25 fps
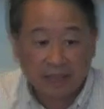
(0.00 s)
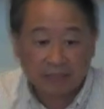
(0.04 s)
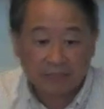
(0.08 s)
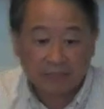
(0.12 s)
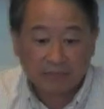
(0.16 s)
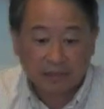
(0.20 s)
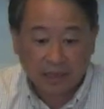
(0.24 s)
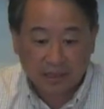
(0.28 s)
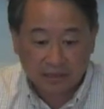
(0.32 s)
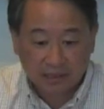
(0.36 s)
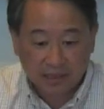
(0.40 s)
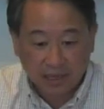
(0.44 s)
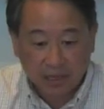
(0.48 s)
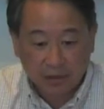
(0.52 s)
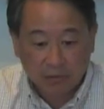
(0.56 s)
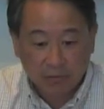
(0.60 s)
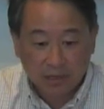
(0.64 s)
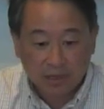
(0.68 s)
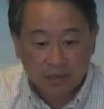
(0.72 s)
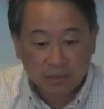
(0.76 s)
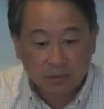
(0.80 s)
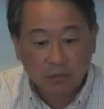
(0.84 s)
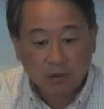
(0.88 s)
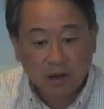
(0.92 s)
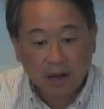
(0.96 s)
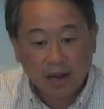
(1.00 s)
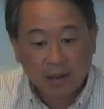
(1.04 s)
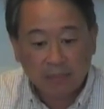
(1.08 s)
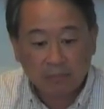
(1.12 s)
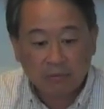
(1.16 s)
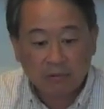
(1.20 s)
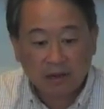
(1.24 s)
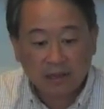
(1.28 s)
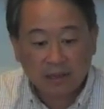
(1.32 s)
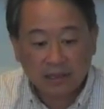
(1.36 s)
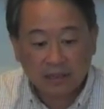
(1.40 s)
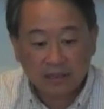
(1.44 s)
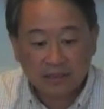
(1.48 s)
And a second reason why
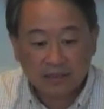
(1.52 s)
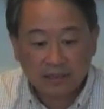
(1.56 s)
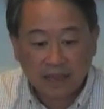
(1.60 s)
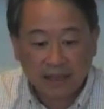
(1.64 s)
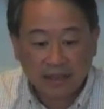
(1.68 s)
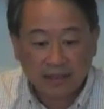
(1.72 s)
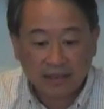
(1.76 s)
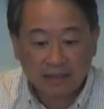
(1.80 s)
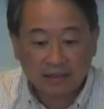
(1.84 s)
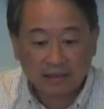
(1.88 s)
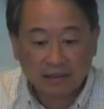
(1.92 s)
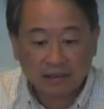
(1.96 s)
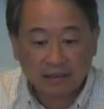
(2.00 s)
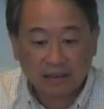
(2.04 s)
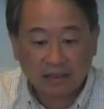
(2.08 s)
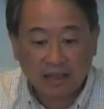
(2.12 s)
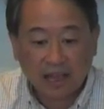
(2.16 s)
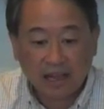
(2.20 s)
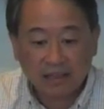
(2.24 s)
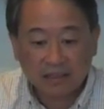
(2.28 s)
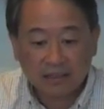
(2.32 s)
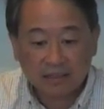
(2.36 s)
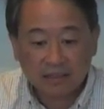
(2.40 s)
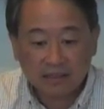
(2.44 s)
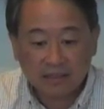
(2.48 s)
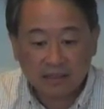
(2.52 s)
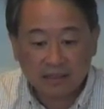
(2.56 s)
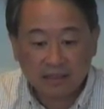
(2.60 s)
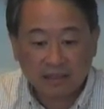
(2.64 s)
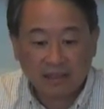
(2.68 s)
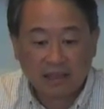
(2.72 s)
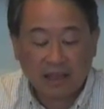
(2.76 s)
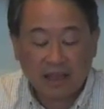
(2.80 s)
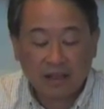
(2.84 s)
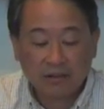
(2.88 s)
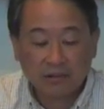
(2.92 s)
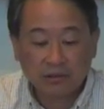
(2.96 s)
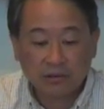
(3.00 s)
I'm running is I like to see
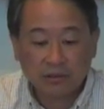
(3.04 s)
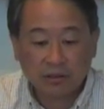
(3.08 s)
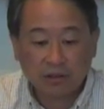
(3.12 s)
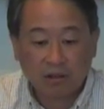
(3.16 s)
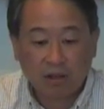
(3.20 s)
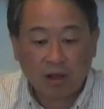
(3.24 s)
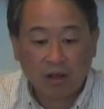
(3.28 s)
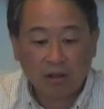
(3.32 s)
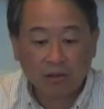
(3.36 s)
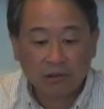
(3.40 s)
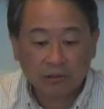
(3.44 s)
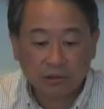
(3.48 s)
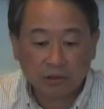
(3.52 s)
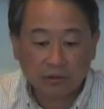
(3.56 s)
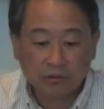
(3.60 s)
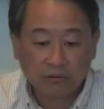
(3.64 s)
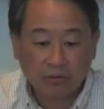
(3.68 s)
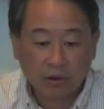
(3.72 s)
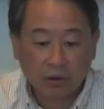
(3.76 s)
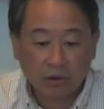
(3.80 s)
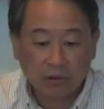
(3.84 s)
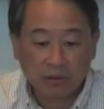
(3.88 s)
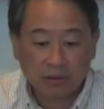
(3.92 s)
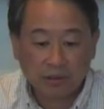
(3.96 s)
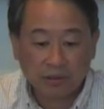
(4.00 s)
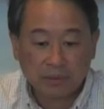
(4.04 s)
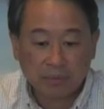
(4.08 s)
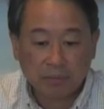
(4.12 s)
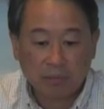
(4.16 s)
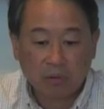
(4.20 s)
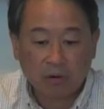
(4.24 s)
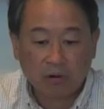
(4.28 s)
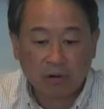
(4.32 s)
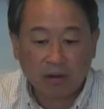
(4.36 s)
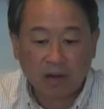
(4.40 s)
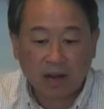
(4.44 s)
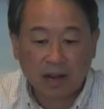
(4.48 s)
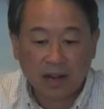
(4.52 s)
the council also focus
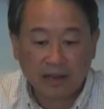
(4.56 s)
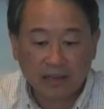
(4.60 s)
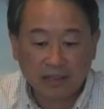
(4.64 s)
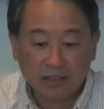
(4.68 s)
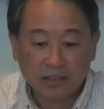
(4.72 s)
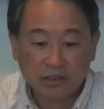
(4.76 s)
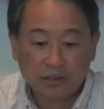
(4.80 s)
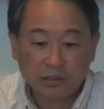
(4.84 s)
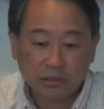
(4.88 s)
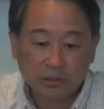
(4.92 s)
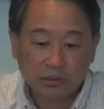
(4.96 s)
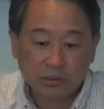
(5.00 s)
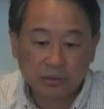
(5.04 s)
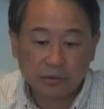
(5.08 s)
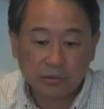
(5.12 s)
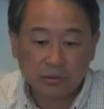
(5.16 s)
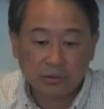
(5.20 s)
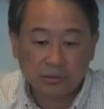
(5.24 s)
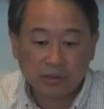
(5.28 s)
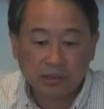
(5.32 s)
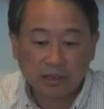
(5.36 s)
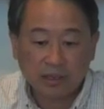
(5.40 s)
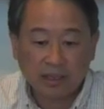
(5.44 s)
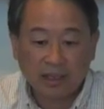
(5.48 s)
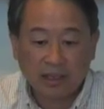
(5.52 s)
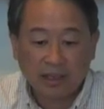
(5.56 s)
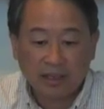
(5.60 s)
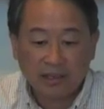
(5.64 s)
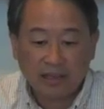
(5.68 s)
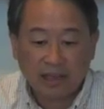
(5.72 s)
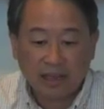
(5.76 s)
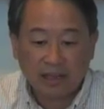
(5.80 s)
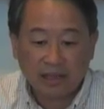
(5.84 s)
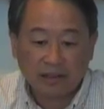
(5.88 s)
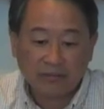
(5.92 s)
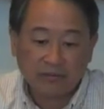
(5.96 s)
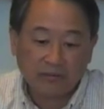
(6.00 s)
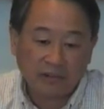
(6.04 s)
more on issues
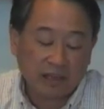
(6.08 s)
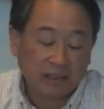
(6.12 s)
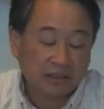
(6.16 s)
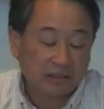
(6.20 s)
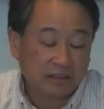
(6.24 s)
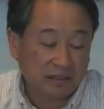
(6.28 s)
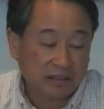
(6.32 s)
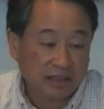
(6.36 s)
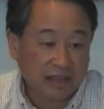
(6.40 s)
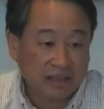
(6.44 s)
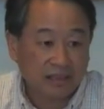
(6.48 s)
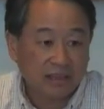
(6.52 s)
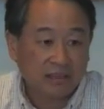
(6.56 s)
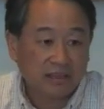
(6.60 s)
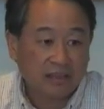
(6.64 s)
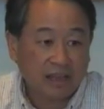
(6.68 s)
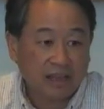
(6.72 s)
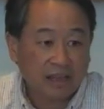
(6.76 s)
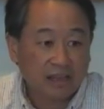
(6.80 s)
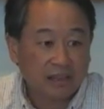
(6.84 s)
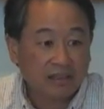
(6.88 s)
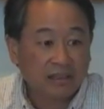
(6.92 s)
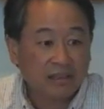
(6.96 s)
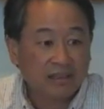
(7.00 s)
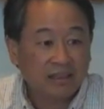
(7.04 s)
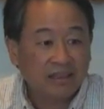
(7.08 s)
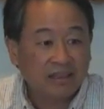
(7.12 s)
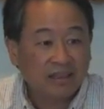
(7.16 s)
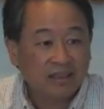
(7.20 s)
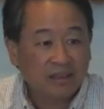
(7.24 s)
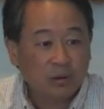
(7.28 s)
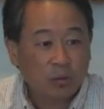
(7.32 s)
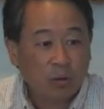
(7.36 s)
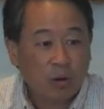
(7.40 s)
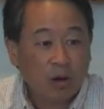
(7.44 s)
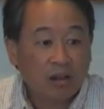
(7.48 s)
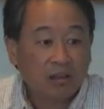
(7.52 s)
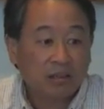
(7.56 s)
that affect the day-to-day -day
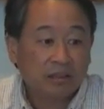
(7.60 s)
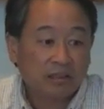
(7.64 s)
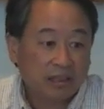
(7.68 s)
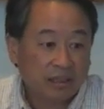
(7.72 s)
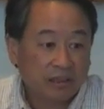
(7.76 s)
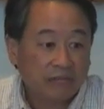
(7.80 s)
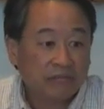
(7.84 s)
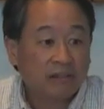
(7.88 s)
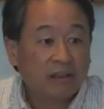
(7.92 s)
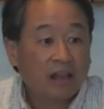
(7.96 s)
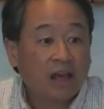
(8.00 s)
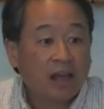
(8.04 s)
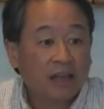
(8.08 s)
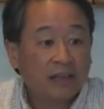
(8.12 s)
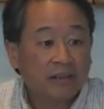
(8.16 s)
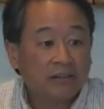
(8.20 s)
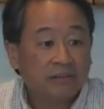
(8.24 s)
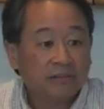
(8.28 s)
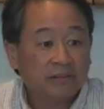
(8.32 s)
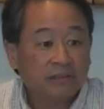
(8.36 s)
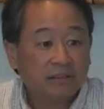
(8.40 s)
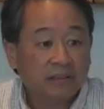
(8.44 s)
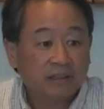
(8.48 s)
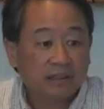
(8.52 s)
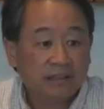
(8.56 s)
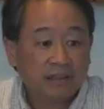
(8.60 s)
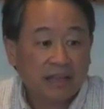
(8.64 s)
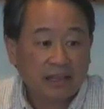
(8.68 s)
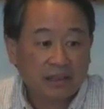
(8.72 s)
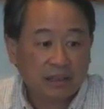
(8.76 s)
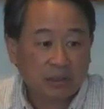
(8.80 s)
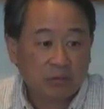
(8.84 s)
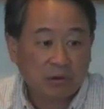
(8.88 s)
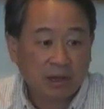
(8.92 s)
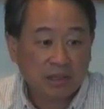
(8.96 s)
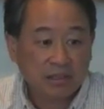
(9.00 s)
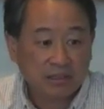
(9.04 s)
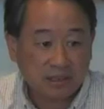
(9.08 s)
quality of life that
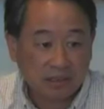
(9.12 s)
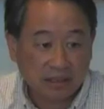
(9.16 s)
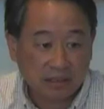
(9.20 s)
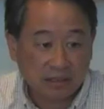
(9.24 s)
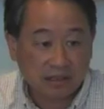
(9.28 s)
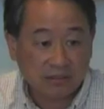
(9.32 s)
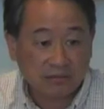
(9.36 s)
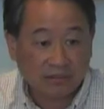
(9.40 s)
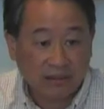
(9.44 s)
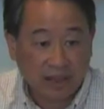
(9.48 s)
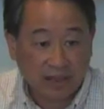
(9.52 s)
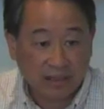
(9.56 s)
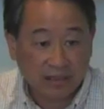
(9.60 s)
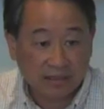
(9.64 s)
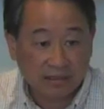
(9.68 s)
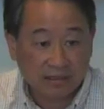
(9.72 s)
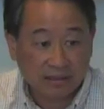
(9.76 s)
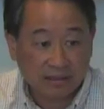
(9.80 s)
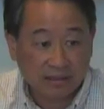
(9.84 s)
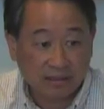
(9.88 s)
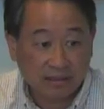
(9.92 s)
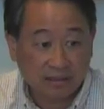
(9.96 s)
the residents face.